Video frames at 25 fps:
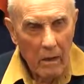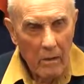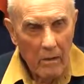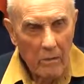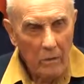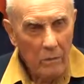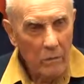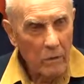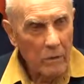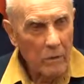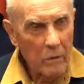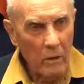And
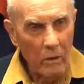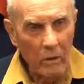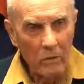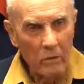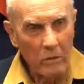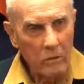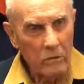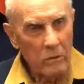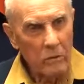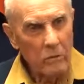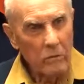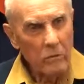you wouldn't know
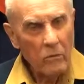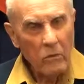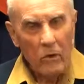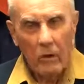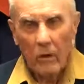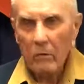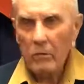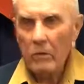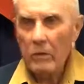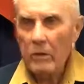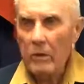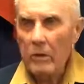what to
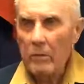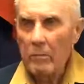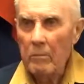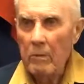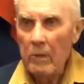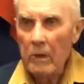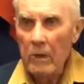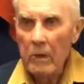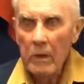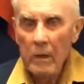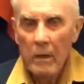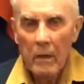talk with
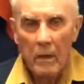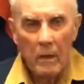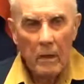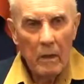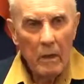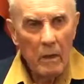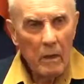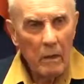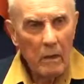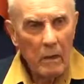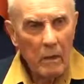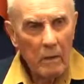him
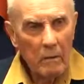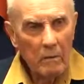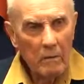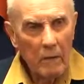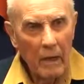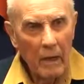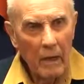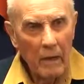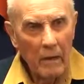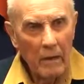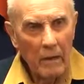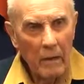
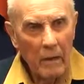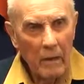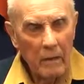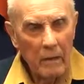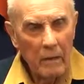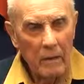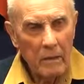about.